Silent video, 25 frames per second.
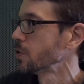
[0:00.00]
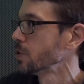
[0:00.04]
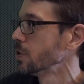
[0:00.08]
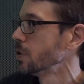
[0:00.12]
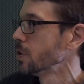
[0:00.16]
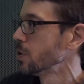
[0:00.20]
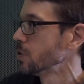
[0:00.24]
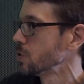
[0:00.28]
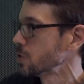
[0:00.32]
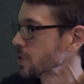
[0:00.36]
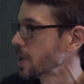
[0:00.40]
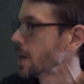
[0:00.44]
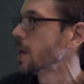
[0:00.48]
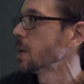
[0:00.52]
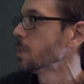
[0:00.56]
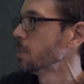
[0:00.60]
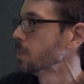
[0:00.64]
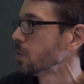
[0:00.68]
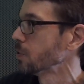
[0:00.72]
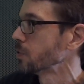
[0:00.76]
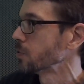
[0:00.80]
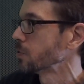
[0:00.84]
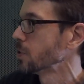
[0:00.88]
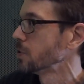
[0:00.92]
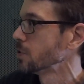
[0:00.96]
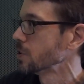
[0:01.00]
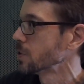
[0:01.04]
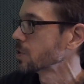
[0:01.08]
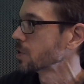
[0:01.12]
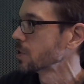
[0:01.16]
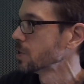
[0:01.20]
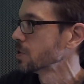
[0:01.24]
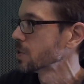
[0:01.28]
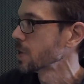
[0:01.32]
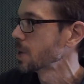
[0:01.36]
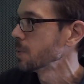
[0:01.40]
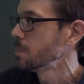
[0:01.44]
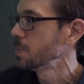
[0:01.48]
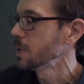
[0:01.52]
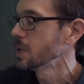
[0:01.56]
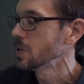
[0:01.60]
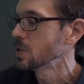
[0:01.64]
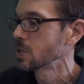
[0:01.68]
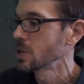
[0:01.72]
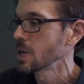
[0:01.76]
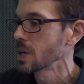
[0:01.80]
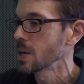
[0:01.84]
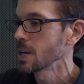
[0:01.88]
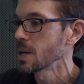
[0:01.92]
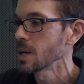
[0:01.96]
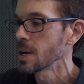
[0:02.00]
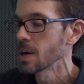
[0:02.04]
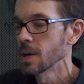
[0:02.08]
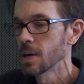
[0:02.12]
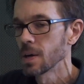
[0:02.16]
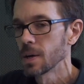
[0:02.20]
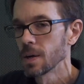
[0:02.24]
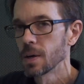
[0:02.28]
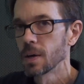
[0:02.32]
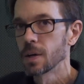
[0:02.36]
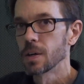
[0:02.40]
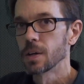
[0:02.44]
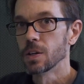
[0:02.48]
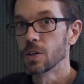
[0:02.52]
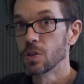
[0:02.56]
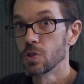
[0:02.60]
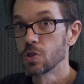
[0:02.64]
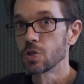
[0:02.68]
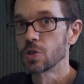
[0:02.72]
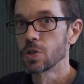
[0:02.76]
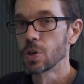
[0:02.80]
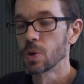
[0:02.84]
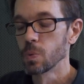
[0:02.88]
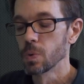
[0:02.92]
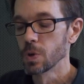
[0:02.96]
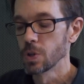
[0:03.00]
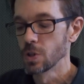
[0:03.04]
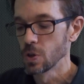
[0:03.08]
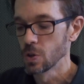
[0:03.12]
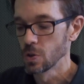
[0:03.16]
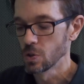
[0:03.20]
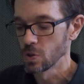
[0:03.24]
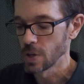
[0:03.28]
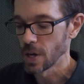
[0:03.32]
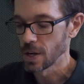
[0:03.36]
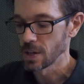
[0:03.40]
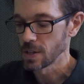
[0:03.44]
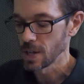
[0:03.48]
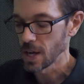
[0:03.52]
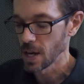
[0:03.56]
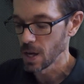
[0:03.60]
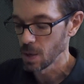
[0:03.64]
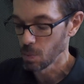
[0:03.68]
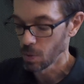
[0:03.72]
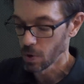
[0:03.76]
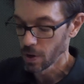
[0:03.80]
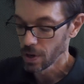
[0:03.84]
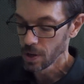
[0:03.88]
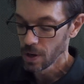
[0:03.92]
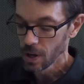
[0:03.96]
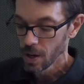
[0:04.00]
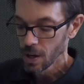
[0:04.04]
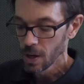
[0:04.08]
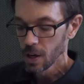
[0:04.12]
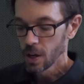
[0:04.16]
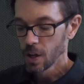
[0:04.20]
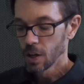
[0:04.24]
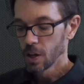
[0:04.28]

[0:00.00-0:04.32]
to those tables. So just because NPC, you still would use that table. And